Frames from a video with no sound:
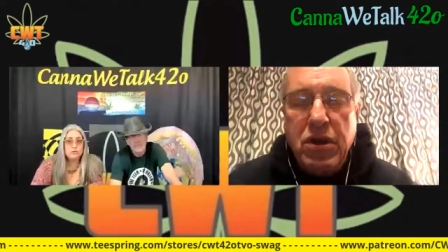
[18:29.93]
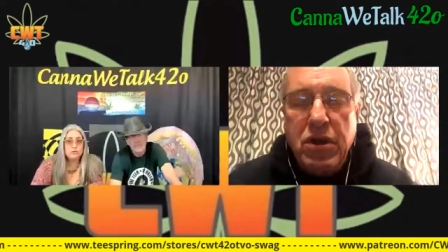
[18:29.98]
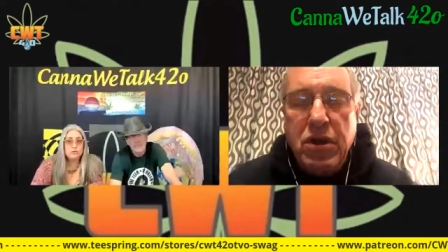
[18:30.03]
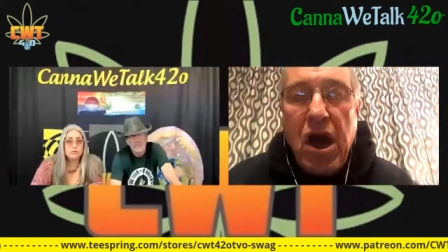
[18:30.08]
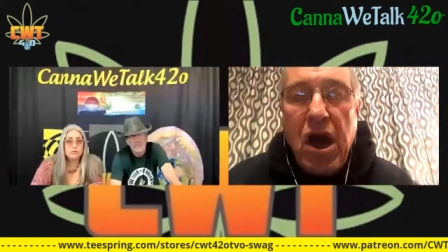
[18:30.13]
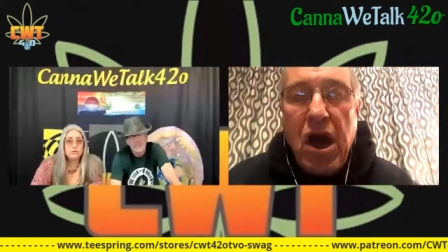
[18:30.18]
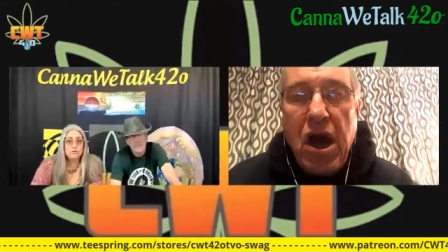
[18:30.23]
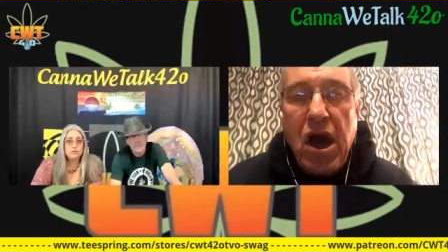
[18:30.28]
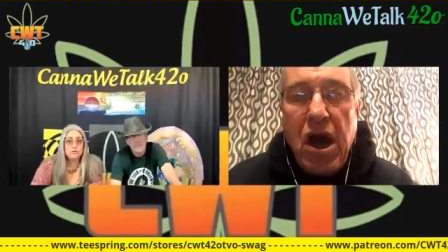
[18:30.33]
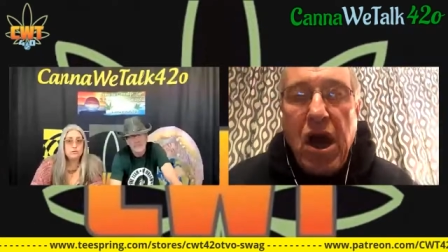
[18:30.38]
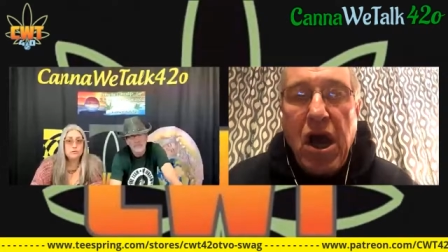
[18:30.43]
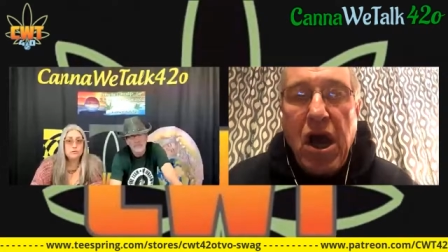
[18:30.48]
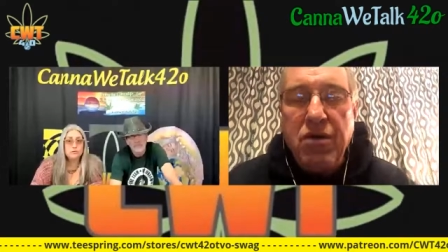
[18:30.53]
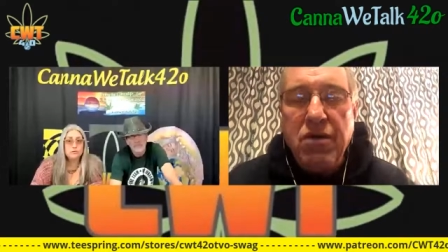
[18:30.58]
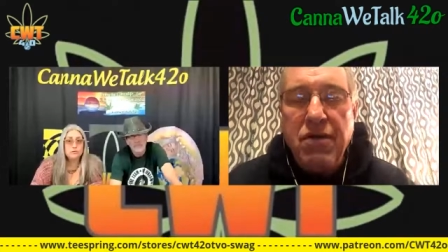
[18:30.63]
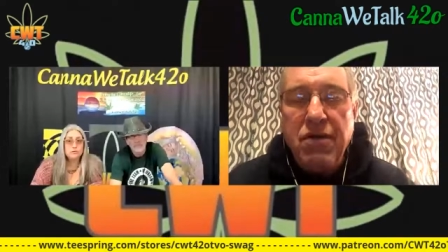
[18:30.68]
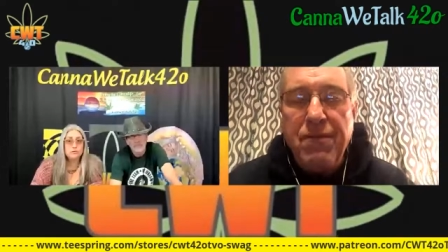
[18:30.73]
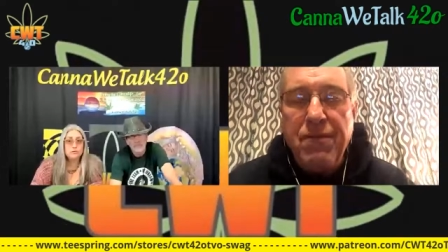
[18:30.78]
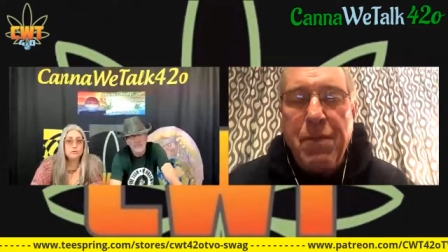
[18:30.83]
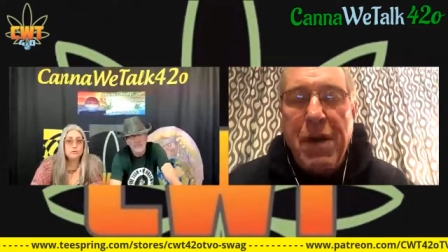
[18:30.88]

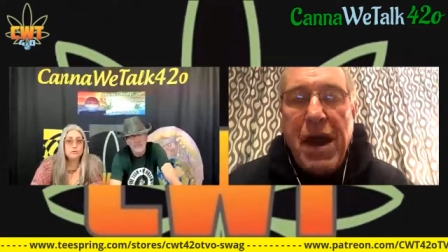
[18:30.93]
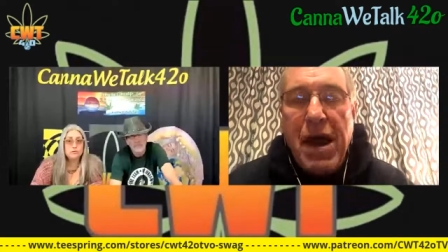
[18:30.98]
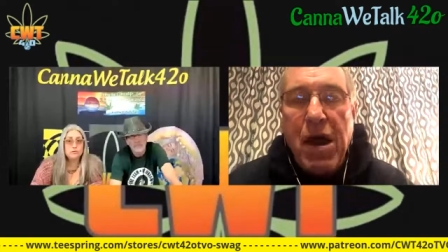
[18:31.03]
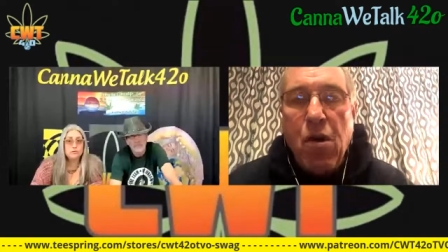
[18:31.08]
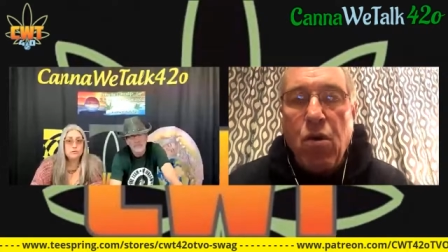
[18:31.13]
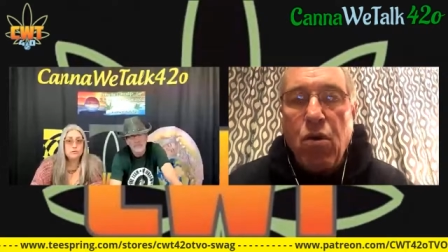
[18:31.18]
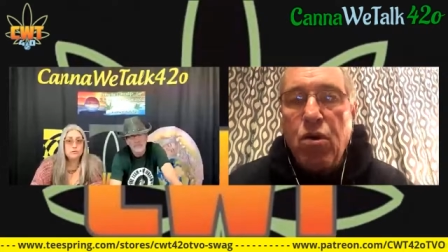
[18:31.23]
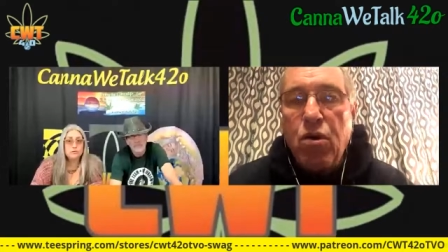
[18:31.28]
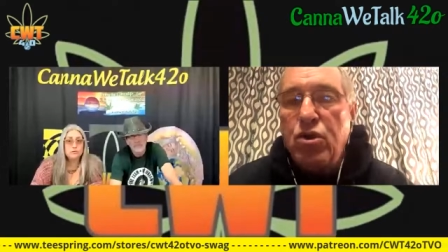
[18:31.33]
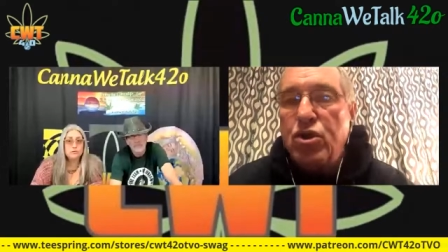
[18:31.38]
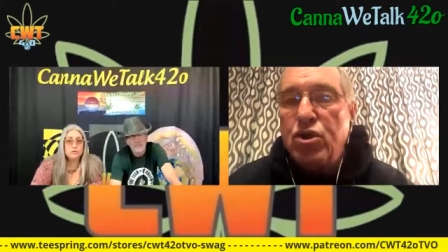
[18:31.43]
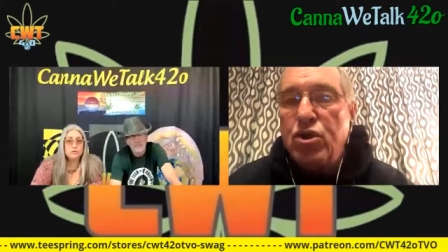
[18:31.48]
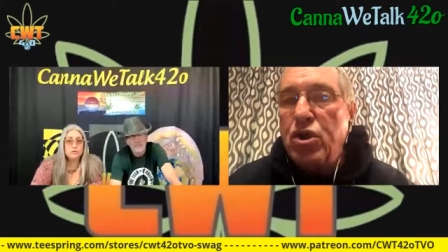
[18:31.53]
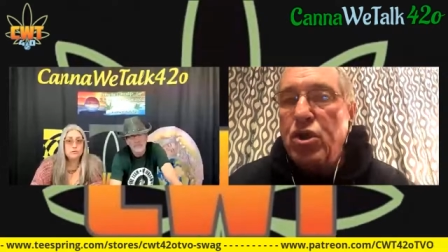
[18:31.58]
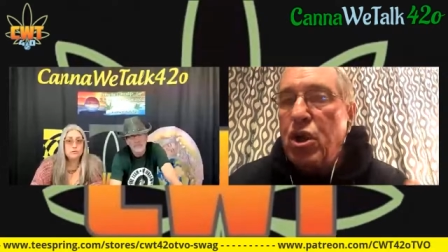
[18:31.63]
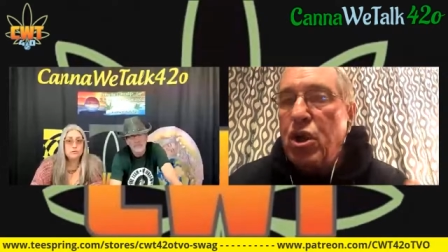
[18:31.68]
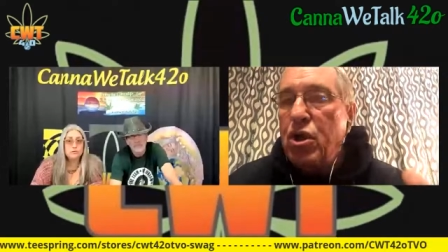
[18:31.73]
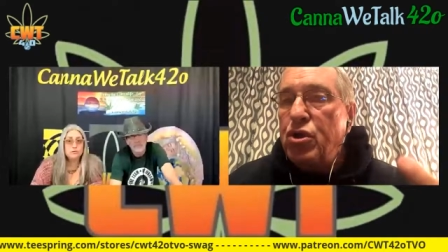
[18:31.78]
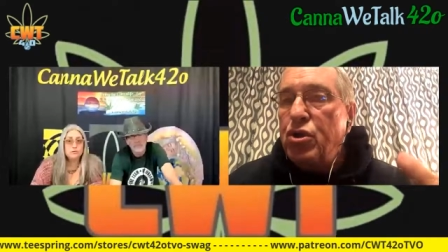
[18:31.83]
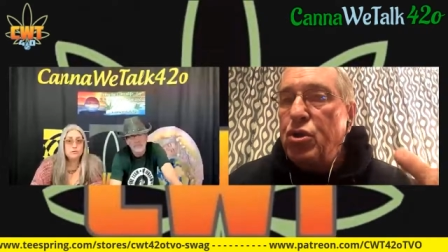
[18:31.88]
cognitive powers
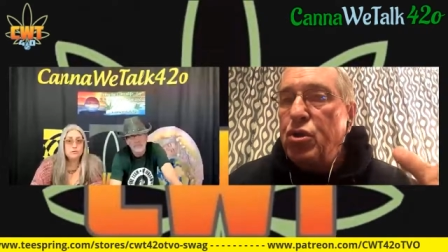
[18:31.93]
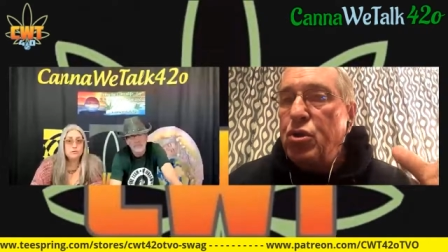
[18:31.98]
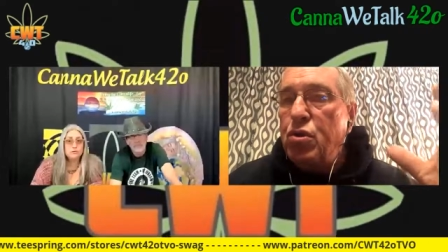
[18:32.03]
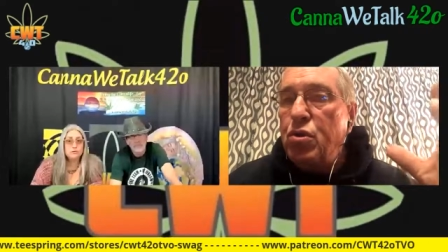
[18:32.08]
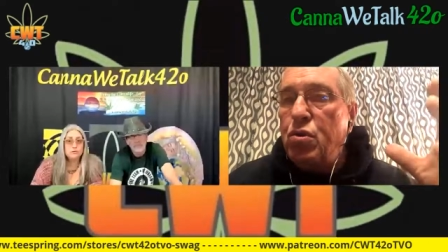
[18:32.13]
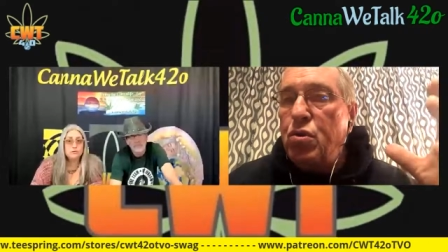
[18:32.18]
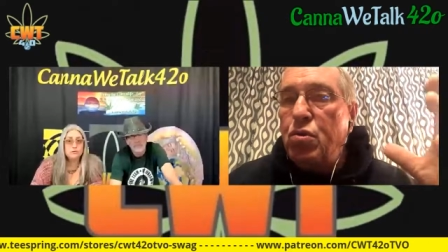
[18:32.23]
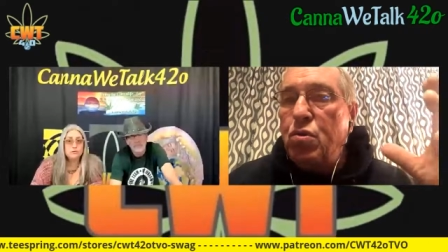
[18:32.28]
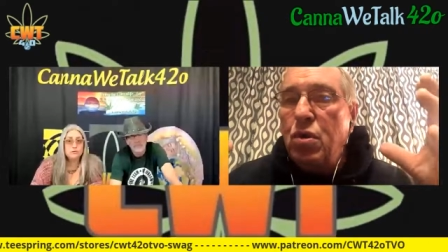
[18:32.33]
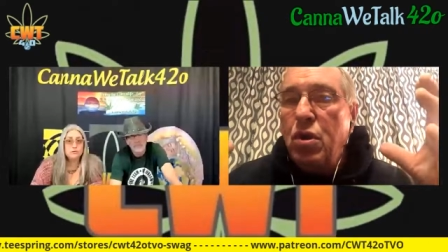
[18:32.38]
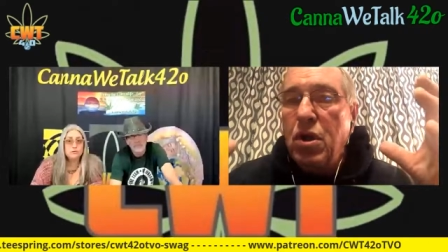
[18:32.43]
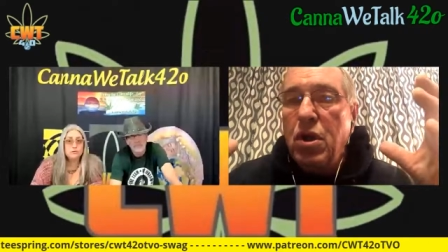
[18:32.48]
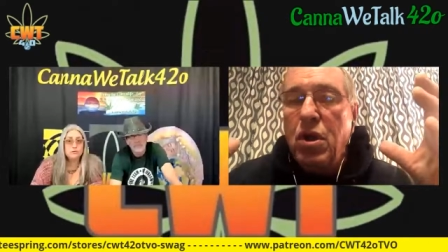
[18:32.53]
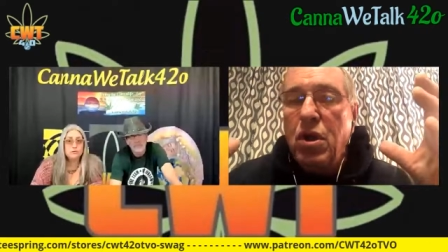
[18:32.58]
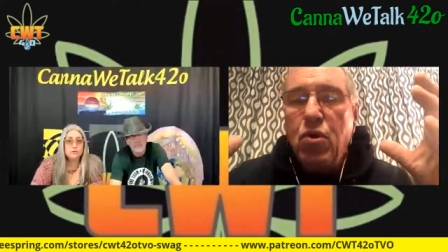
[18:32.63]
to